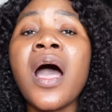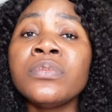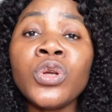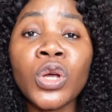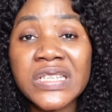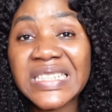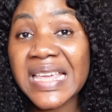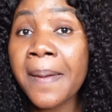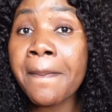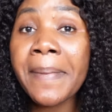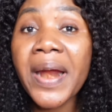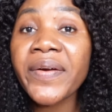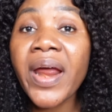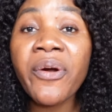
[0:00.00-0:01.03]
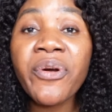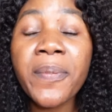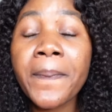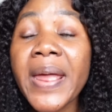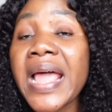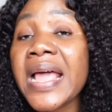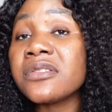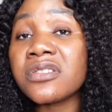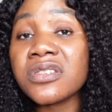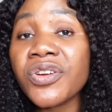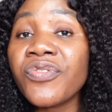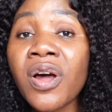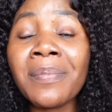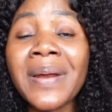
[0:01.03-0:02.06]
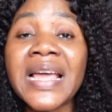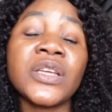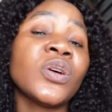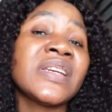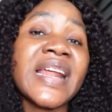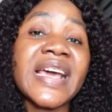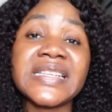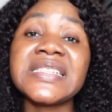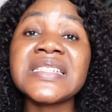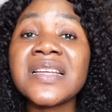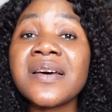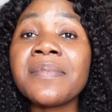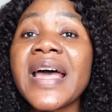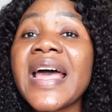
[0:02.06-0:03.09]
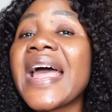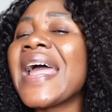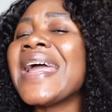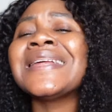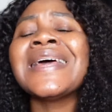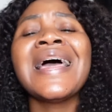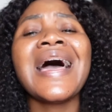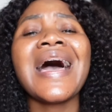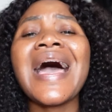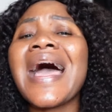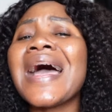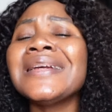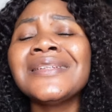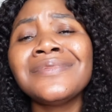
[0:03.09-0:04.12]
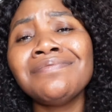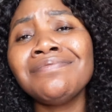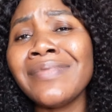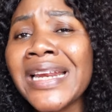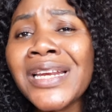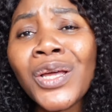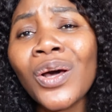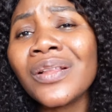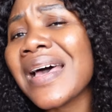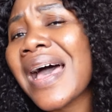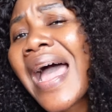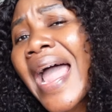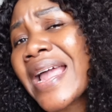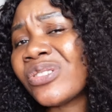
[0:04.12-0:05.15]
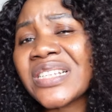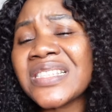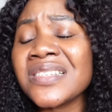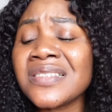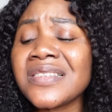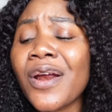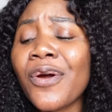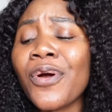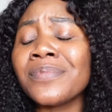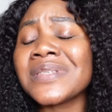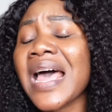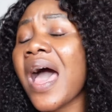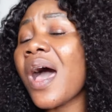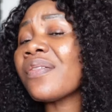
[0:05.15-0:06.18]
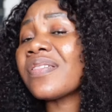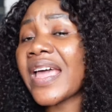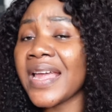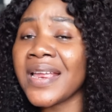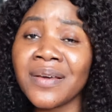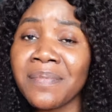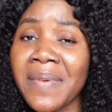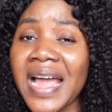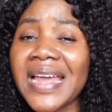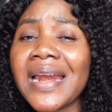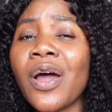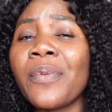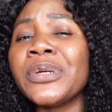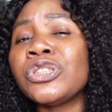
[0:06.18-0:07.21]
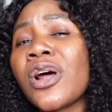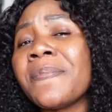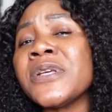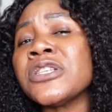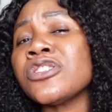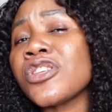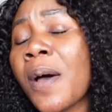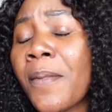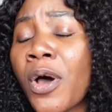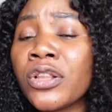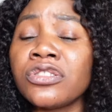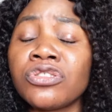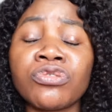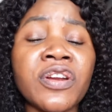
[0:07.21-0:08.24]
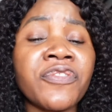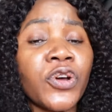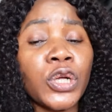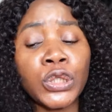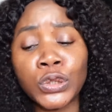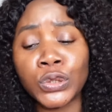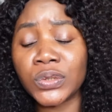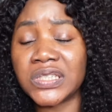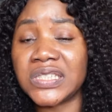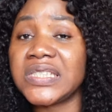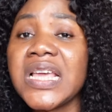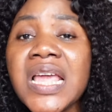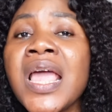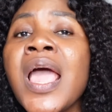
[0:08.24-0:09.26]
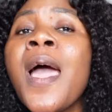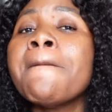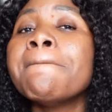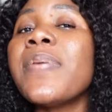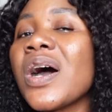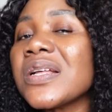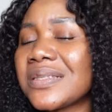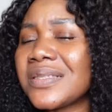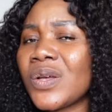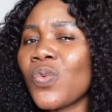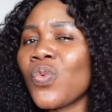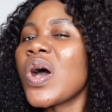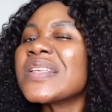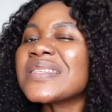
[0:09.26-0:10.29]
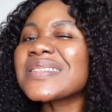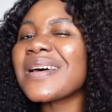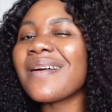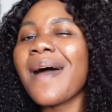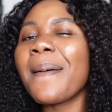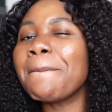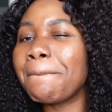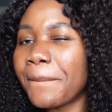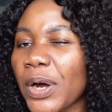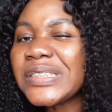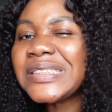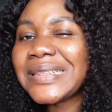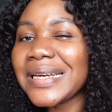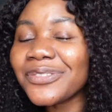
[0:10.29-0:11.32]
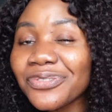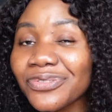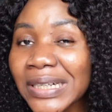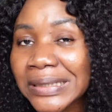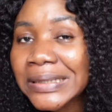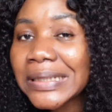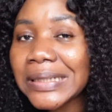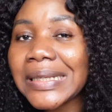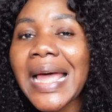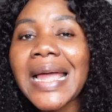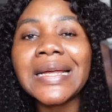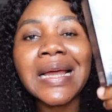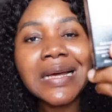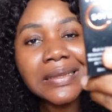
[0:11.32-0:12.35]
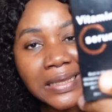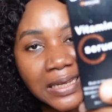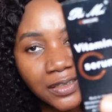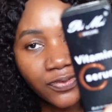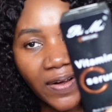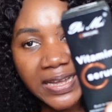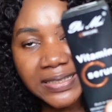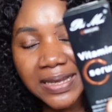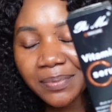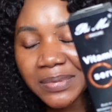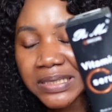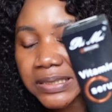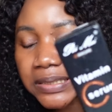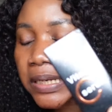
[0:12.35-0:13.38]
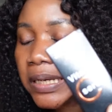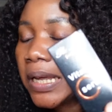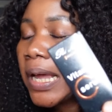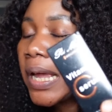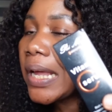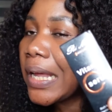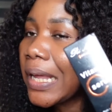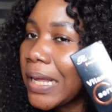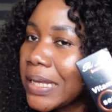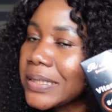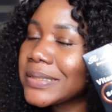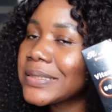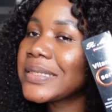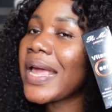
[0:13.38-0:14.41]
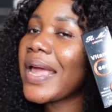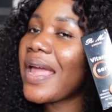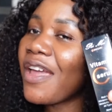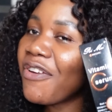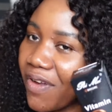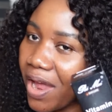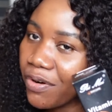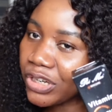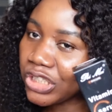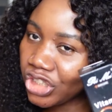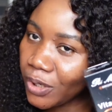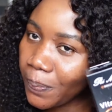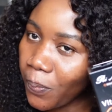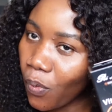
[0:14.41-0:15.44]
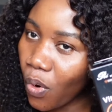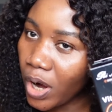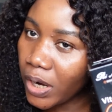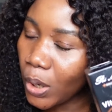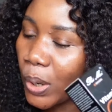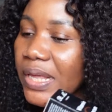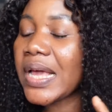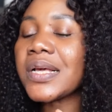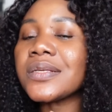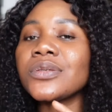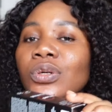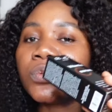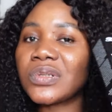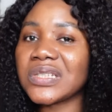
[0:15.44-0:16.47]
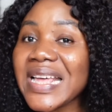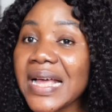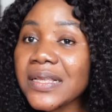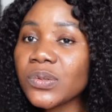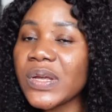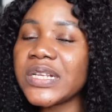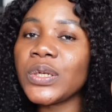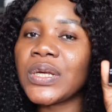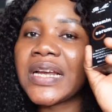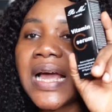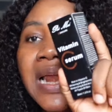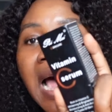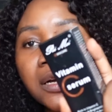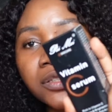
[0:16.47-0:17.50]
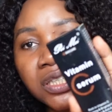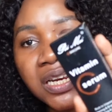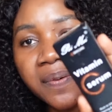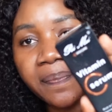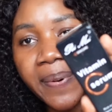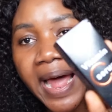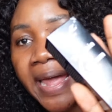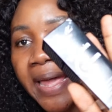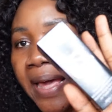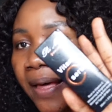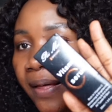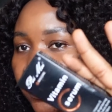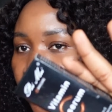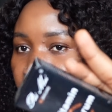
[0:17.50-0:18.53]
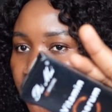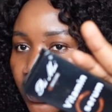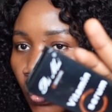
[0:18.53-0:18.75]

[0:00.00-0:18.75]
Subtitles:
your skin barrier repair serum like your niacinamide, and many other hydrating serums out there in the market. I'll be dropping some on the screen for you to see. But the ones that are budget friendly, like this vitamin C, is a very cheap one. Okay, so to start with, you can actually buy this